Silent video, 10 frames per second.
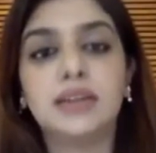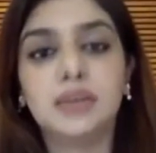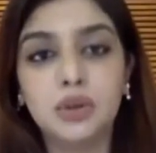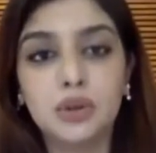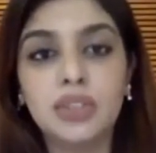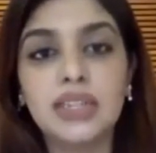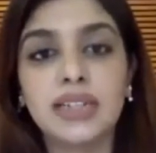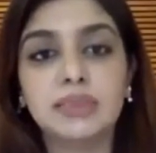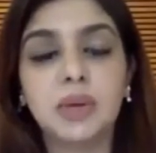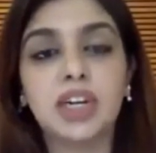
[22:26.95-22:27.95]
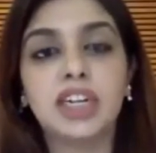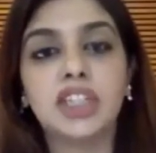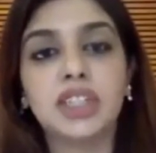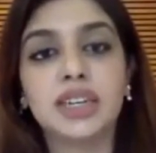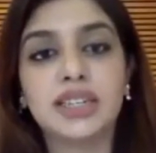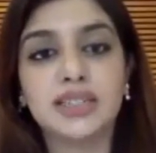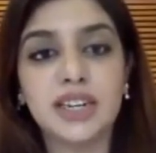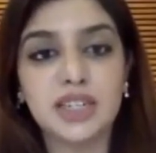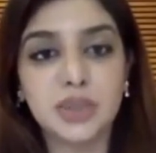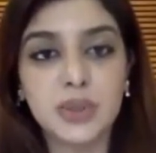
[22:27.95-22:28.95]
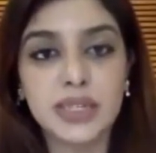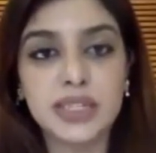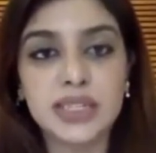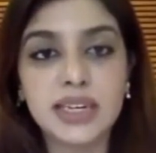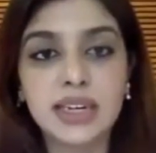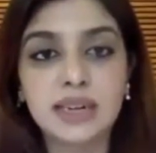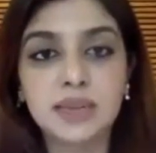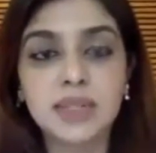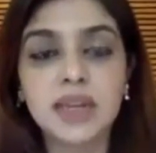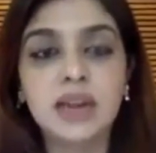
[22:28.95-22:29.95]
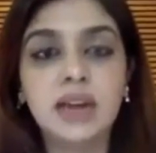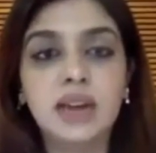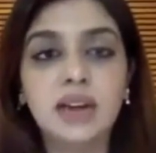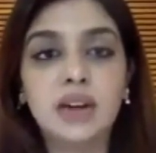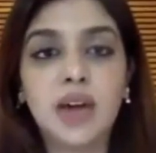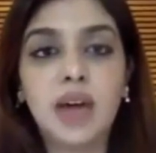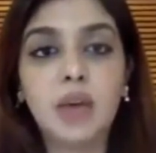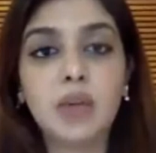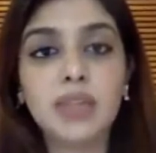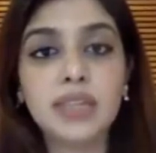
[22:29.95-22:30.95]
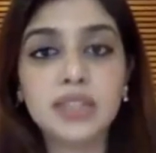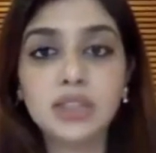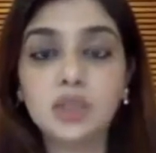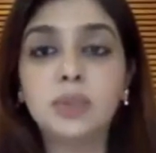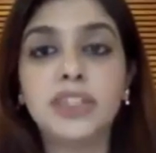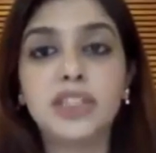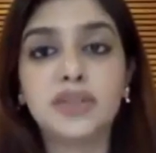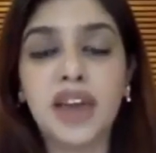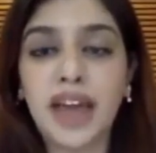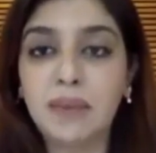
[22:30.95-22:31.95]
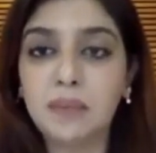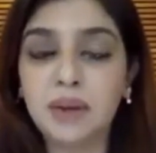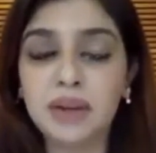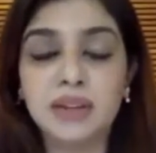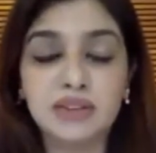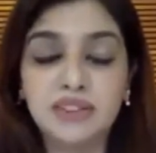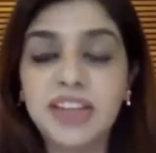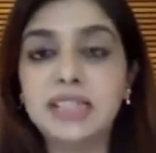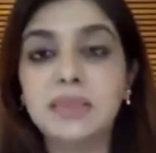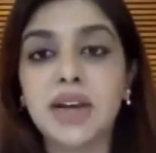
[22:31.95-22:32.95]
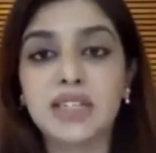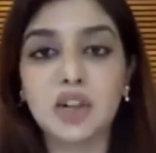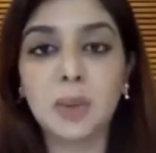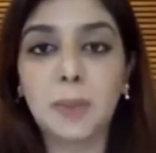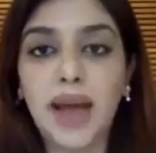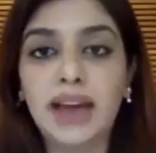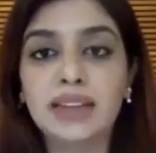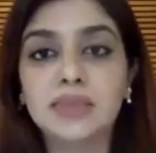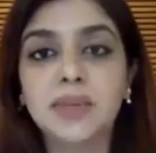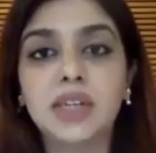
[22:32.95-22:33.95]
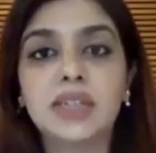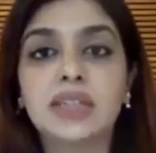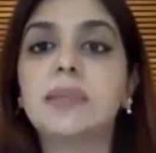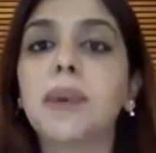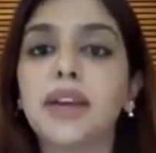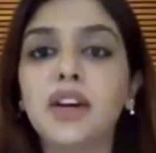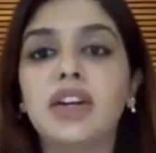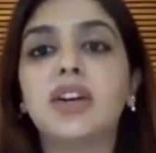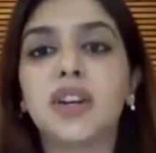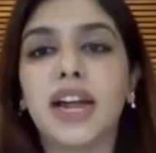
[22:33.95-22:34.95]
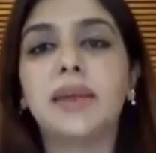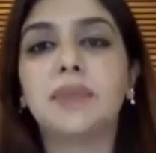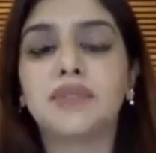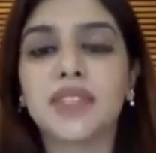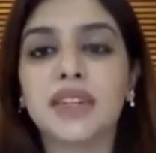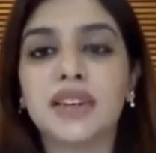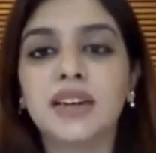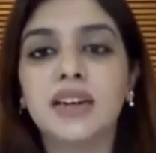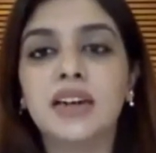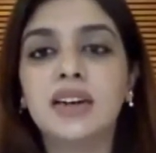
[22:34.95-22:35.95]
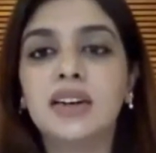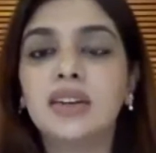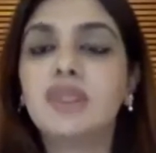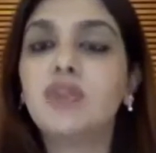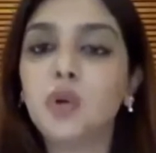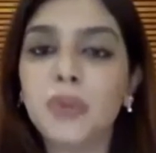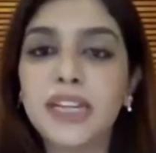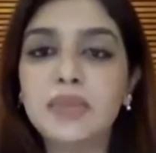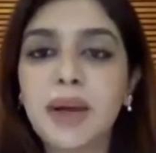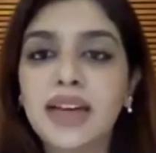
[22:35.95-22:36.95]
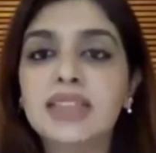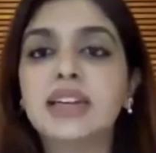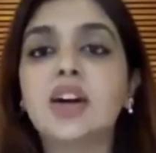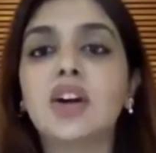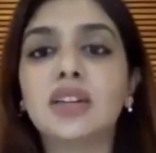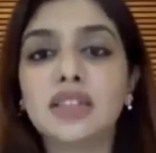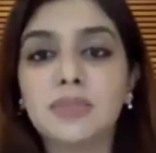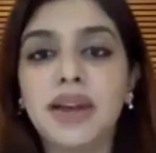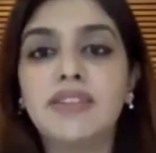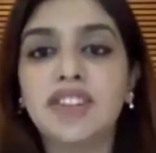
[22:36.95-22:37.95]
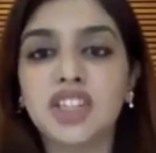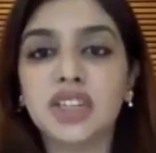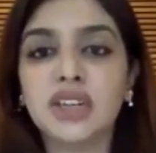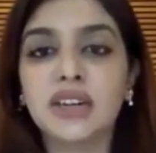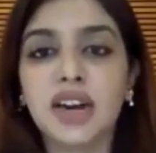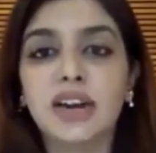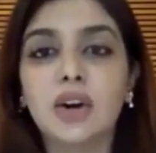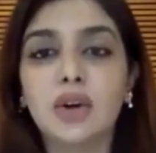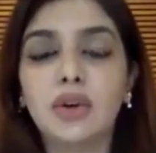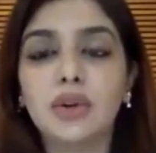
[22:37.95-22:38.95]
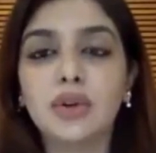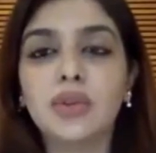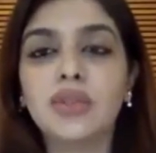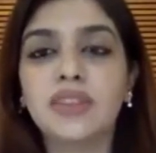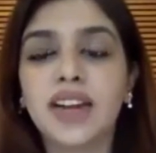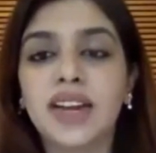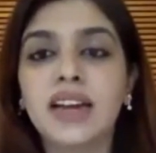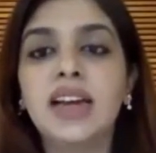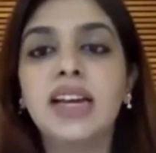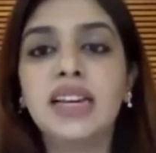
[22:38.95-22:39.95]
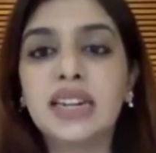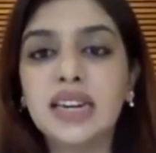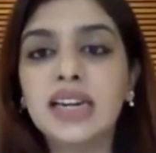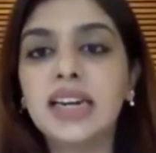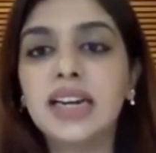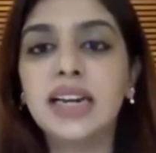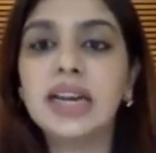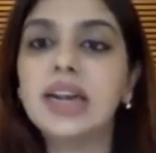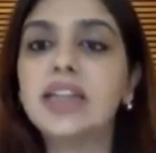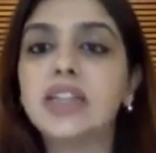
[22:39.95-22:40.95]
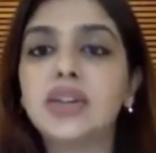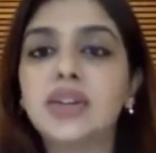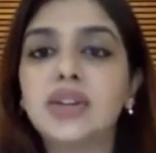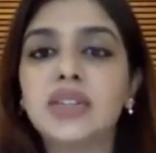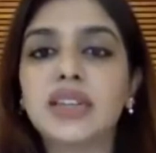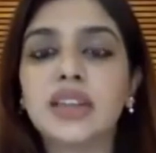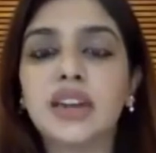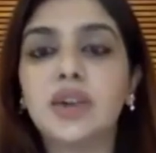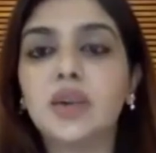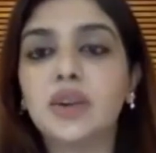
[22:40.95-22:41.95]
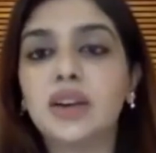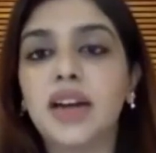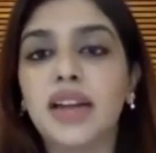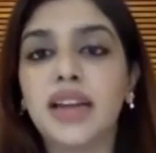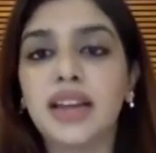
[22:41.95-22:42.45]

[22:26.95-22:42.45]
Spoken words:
good sun protection as well as using serums. I won't suggest too much of hair face mask or packs, because depending on your type of skin, fruit based packs and all is beneficial. Try not to use very irritating ingredients on your skin, and don't try